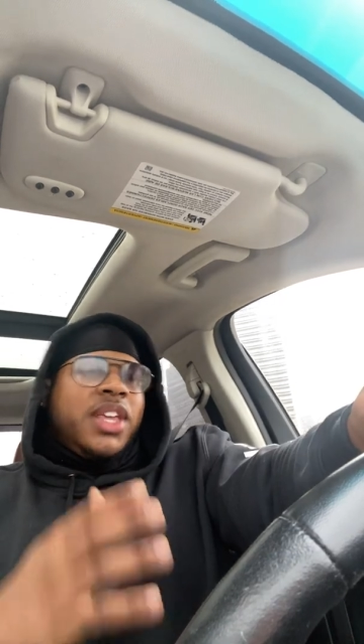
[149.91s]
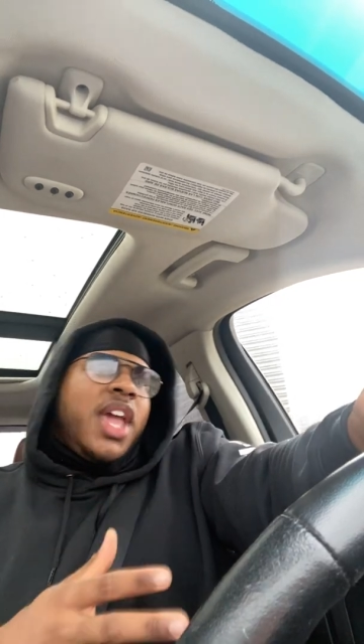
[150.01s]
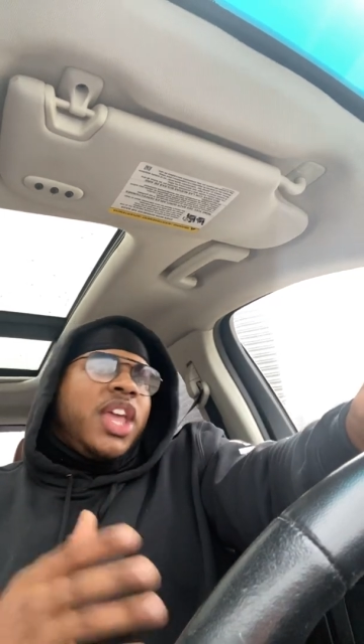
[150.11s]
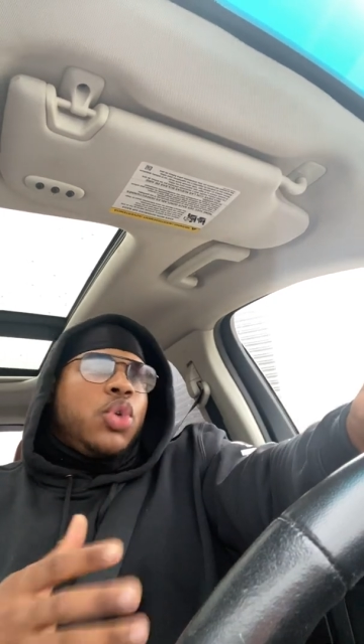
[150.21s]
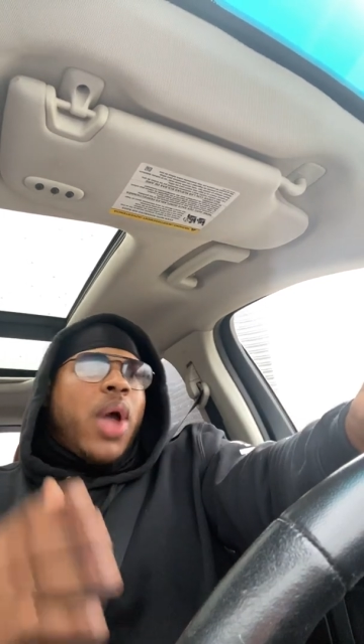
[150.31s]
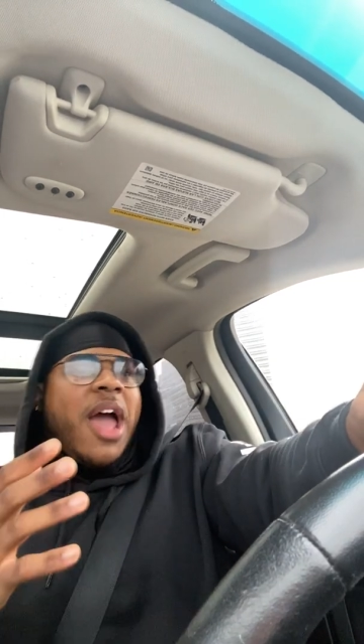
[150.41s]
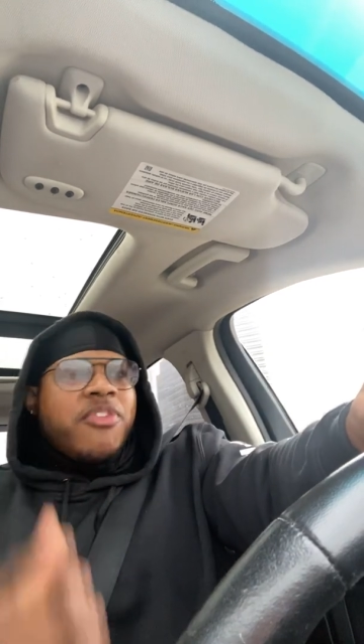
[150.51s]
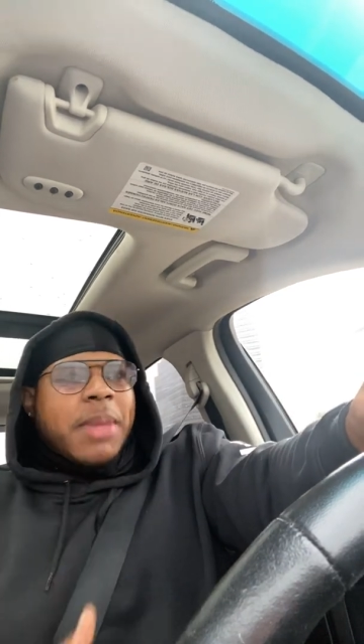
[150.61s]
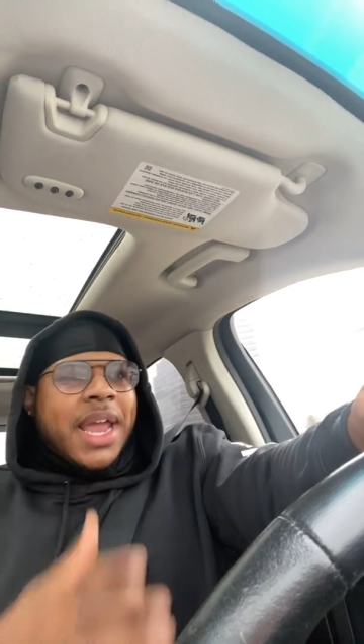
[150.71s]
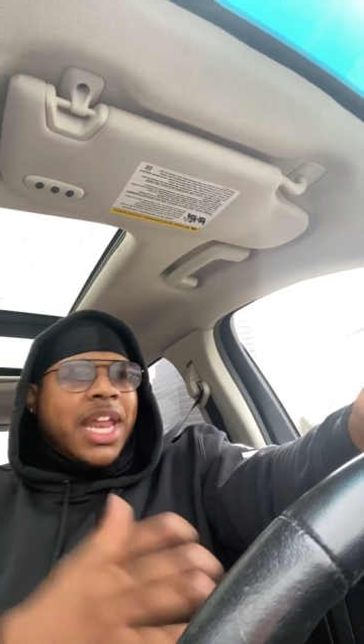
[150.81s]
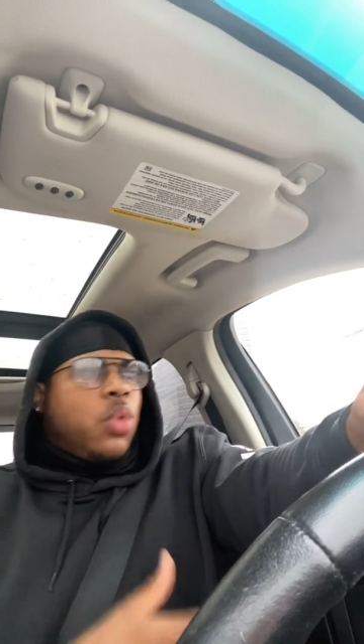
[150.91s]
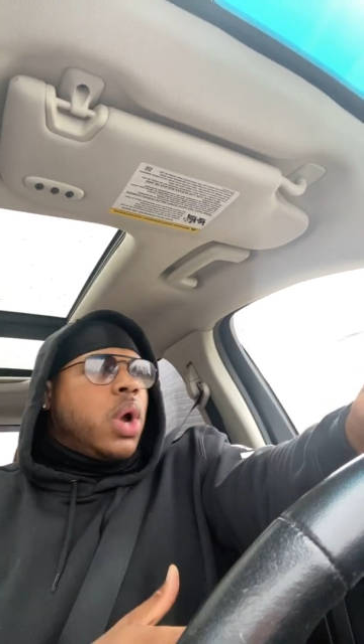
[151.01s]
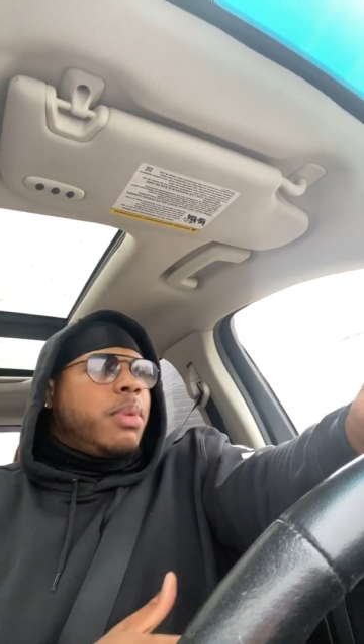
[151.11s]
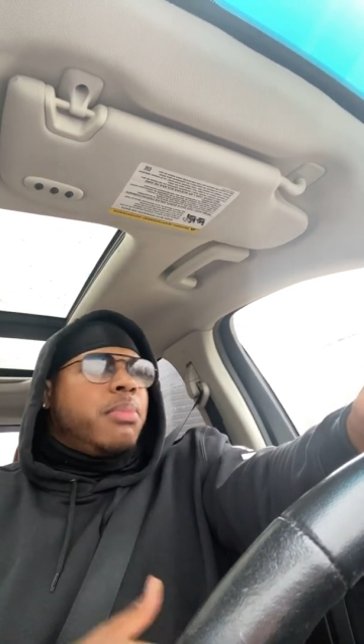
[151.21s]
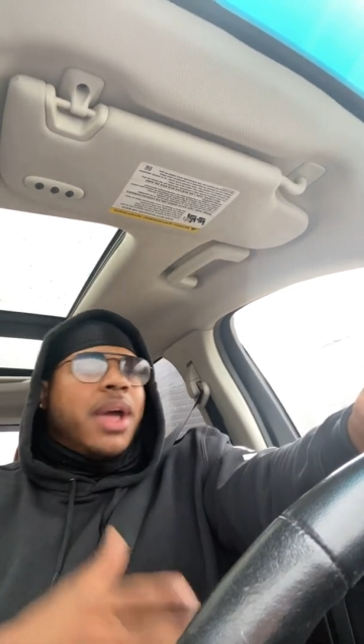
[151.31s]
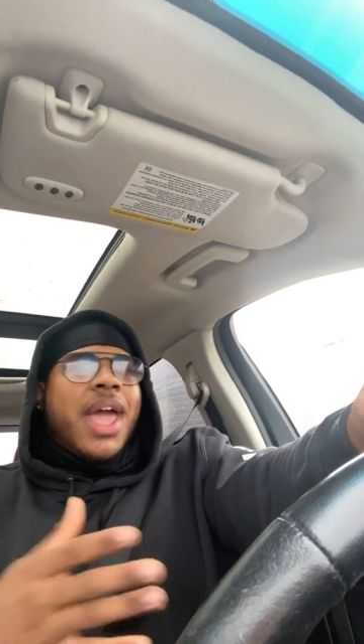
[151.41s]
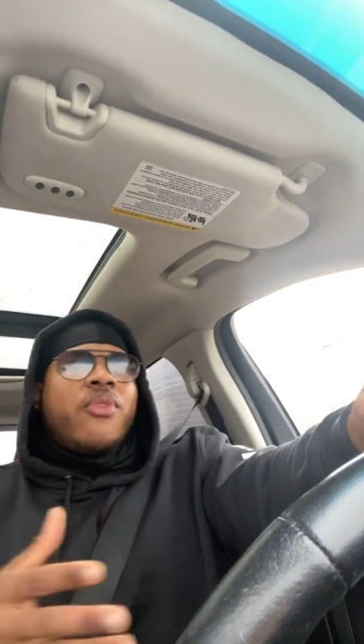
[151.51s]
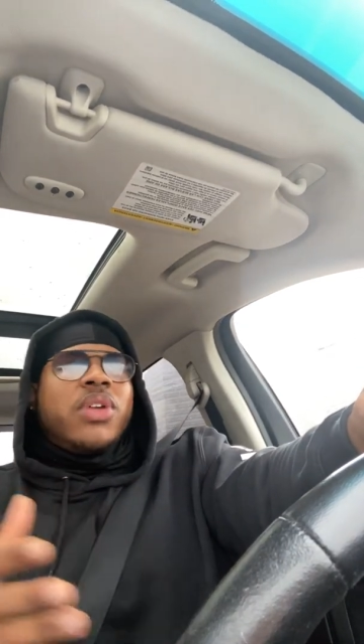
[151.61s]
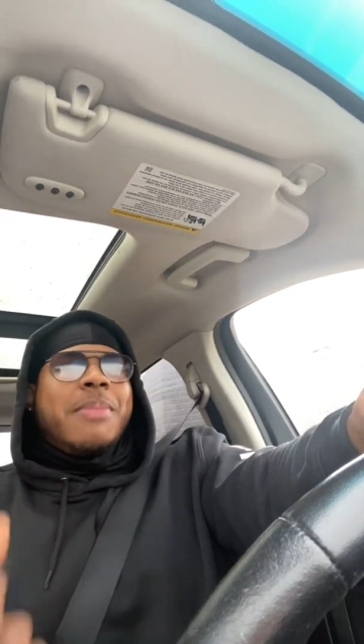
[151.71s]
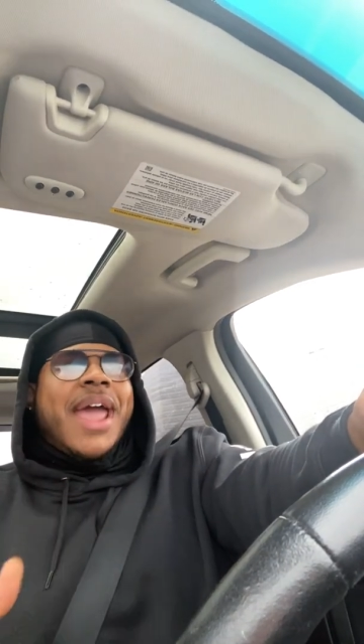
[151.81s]
yeah, you have men and women, but
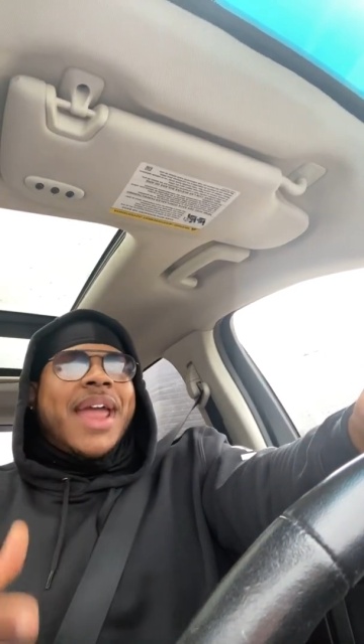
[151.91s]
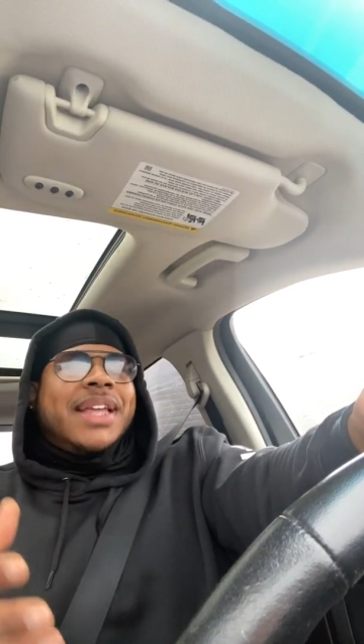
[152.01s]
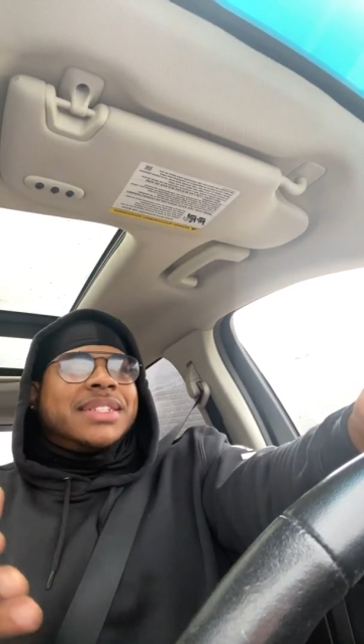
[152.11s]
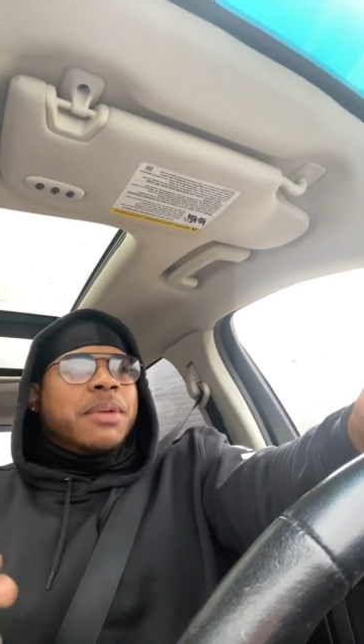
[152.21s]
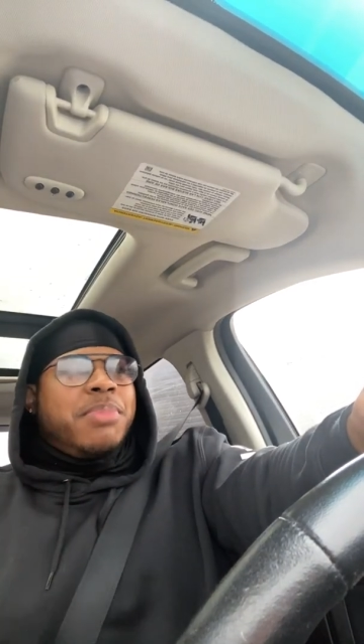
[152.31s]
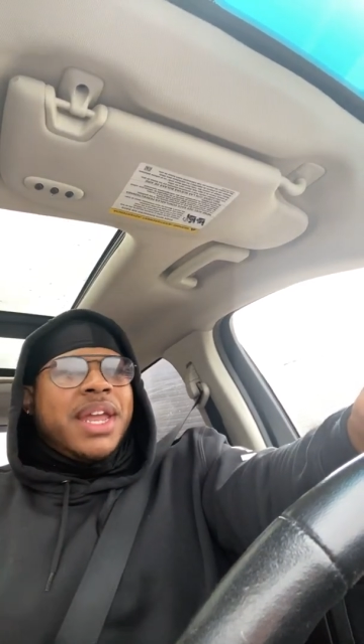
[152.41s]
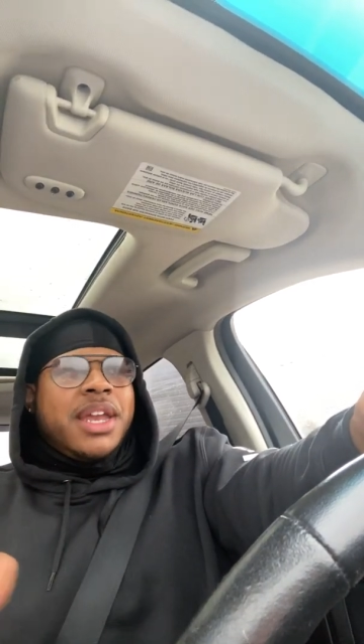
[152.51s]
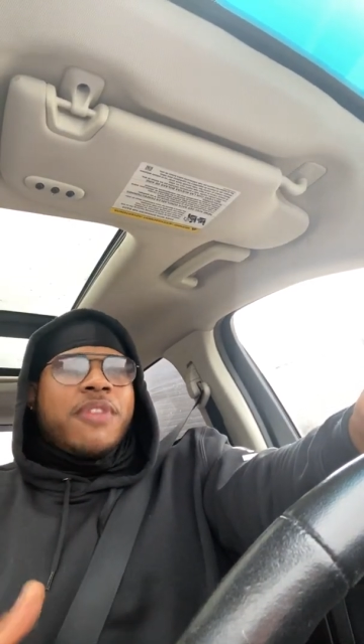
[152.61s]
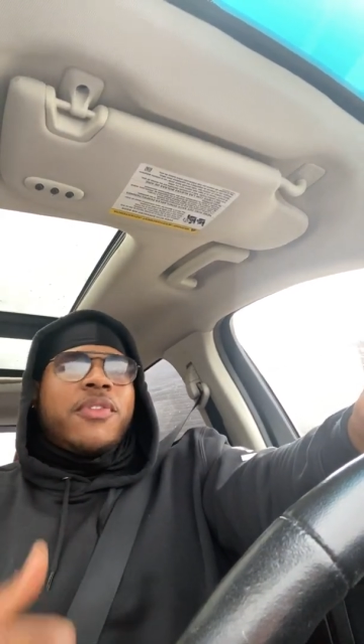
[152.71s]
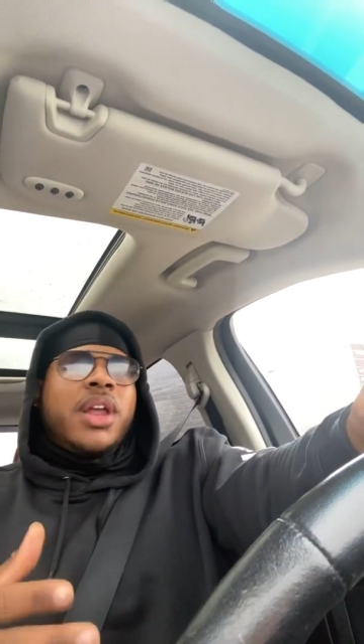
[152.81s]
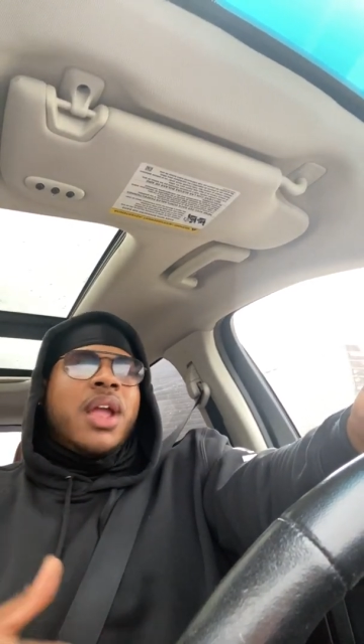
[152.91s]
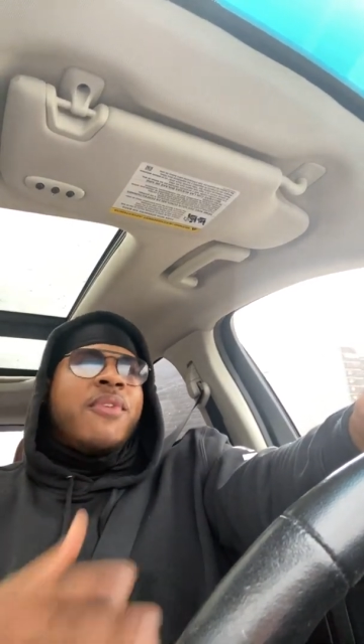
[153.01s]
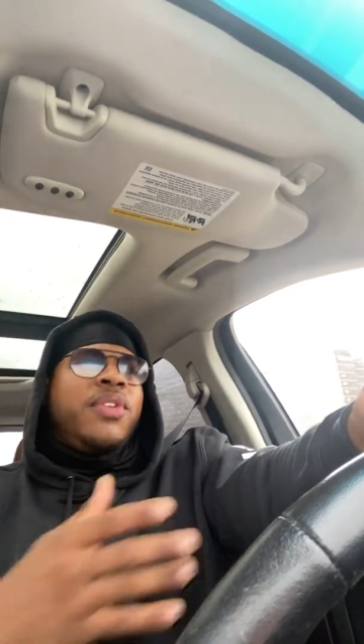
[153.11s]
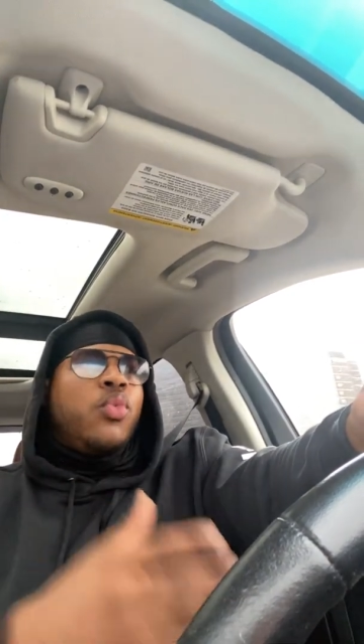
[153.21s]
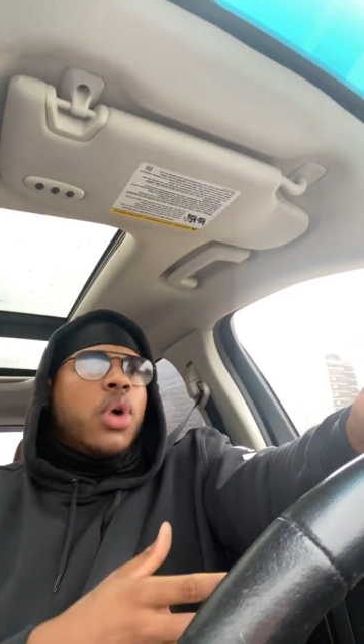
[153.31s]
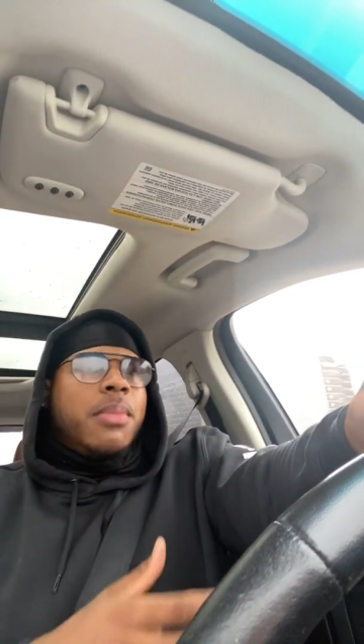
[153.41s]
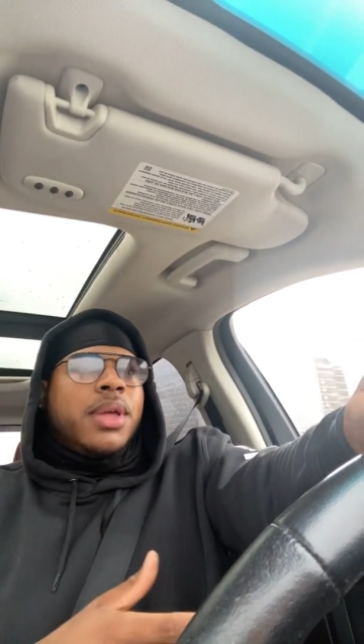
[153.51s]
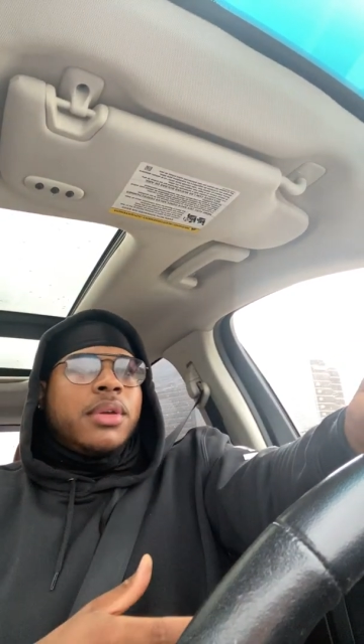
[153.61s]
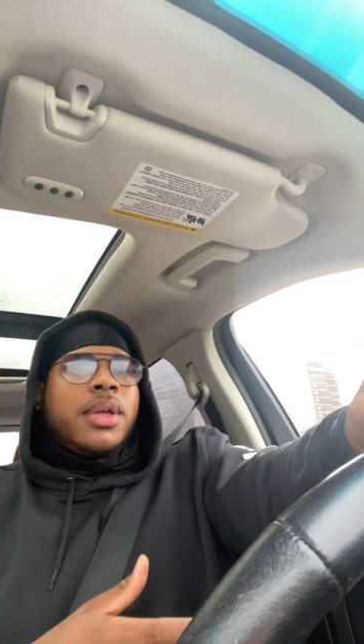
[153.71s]
every man is a bit different and every woman